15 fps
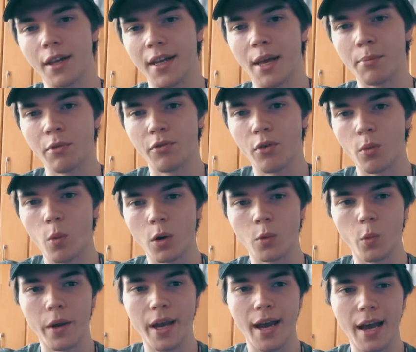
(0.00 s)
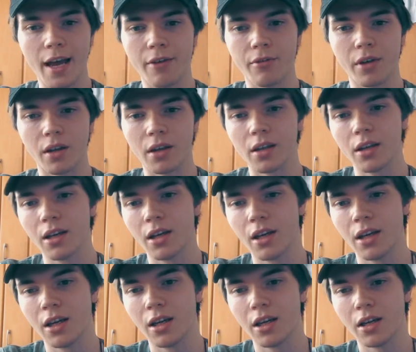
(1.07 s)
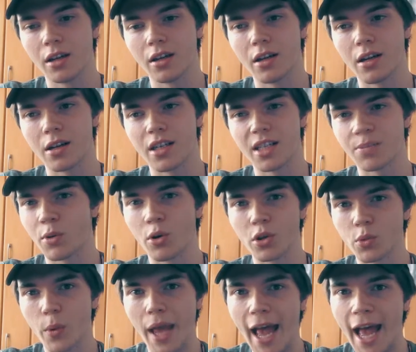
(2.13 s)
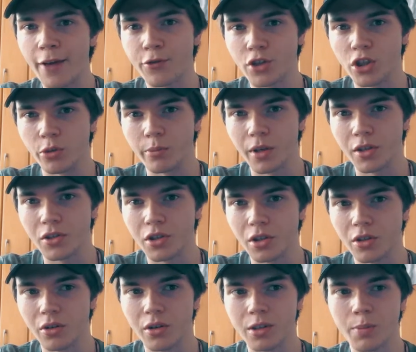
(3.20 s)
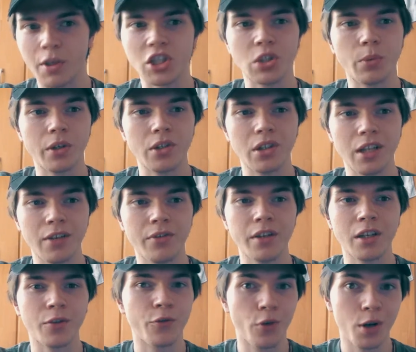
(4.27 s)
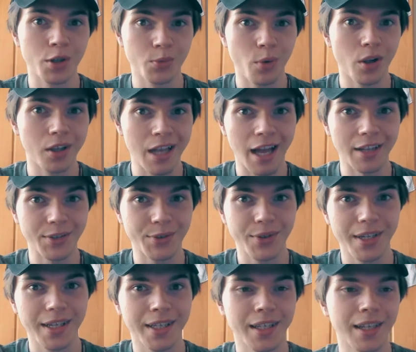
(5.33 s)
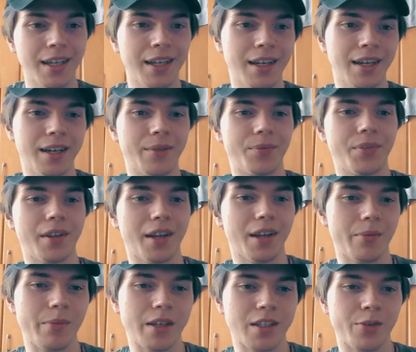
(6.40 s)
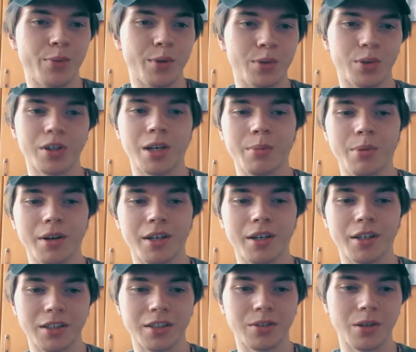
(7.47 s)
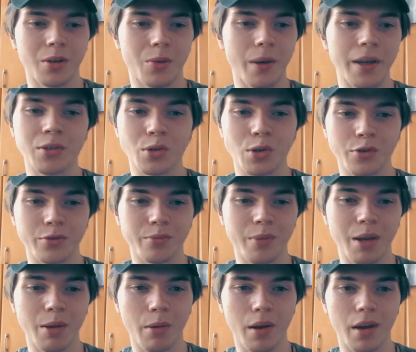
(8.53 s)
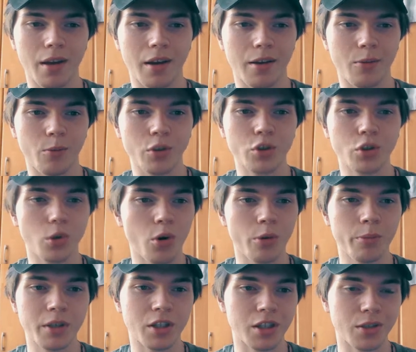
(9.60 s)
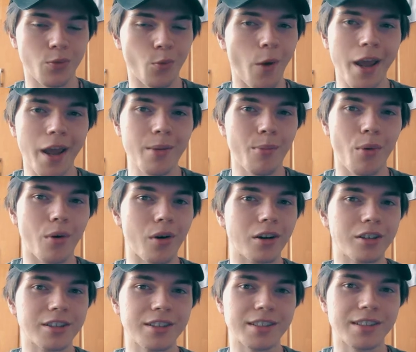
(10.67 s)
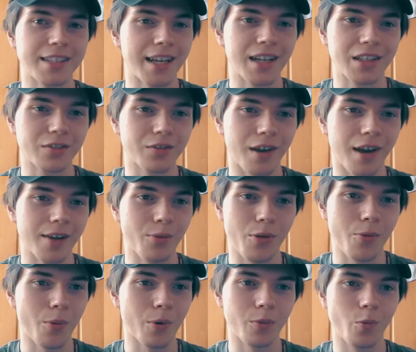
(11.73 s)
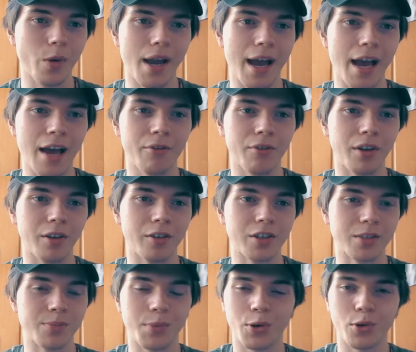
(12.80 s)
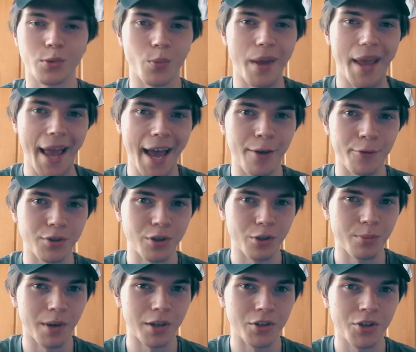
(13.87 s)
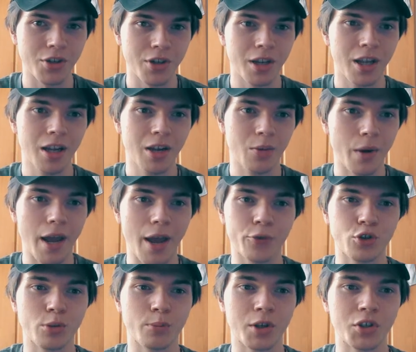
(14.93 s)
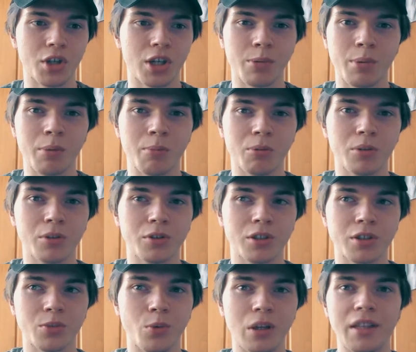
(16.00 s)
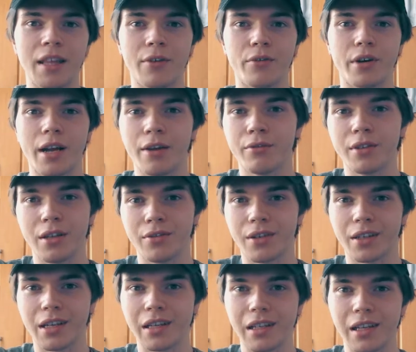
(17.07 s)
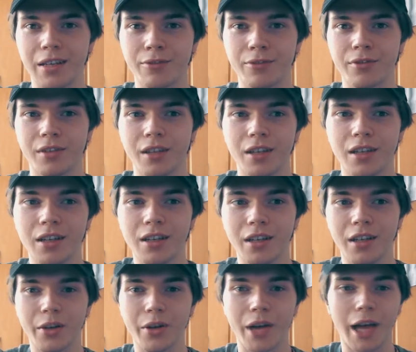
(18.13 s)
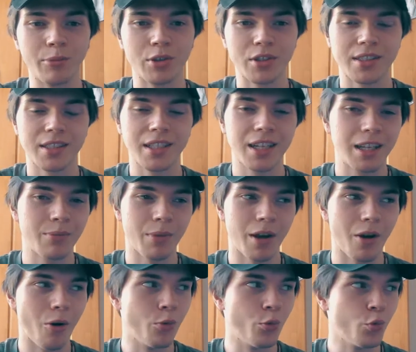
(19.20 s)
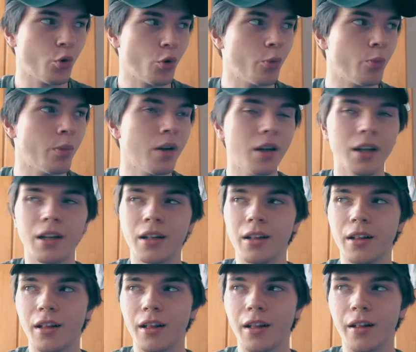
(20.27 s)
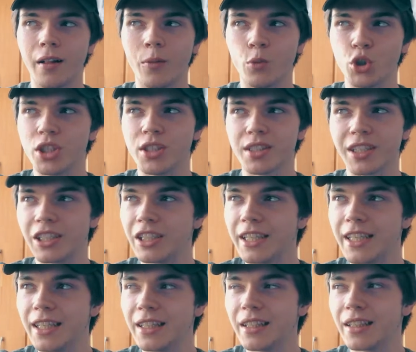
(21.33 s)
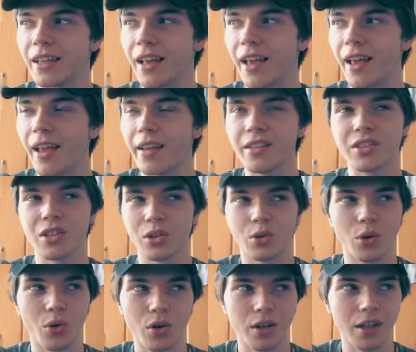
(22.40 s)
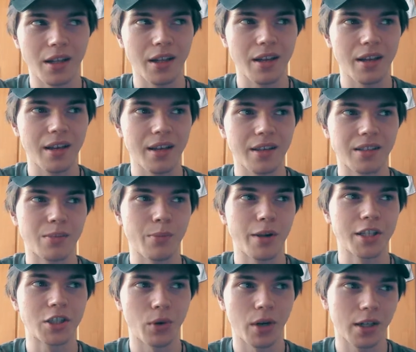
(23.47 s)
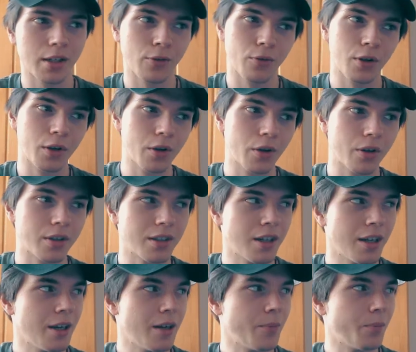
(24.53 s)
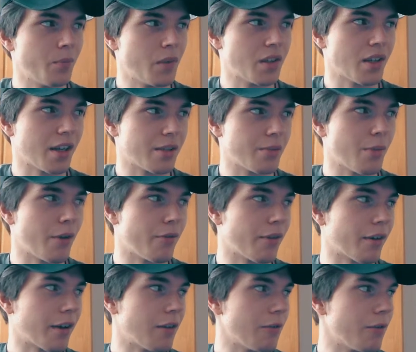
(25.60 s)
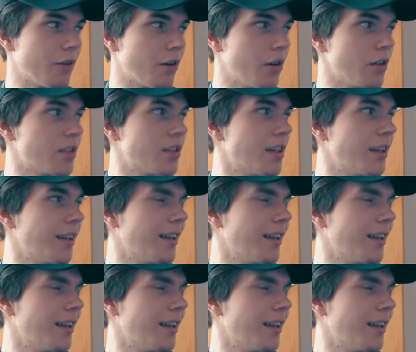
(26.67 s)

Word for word: and happy for what we're having uh, just because we have so much, you know, especially when you're living in a first world country. Um, as I've been talking about it just uh, way too often, maybe we should all be just way more satisfied with what we're having just because we have so much. We have so much other people just will never have in their fucking life. You know, I'm just sitting in my own room, uh, which is clean, it's not dirty, it smells relatively good, besides my fucking farts.